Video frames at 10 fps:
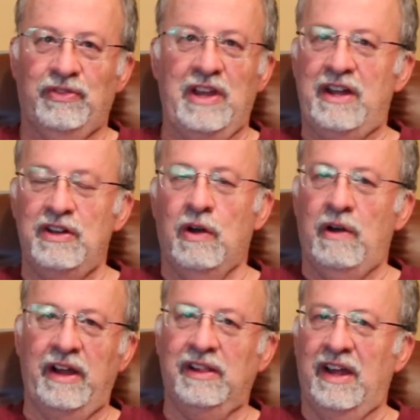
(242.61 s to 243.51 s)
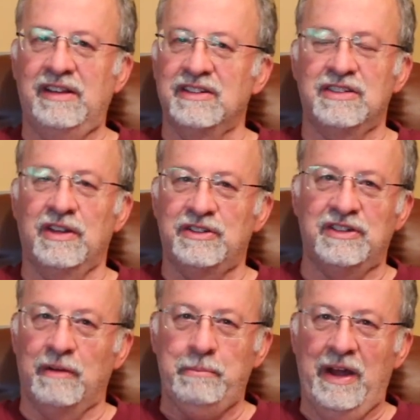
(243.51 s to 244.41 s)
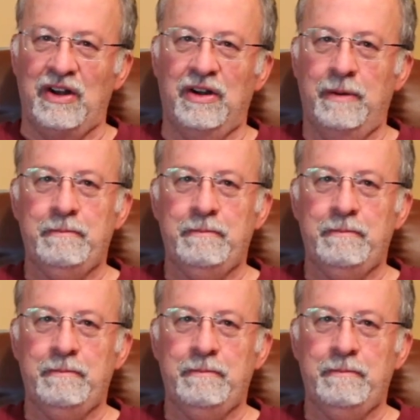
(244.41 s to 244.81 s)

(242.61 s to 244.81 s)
thought, no, I like this other stuff better.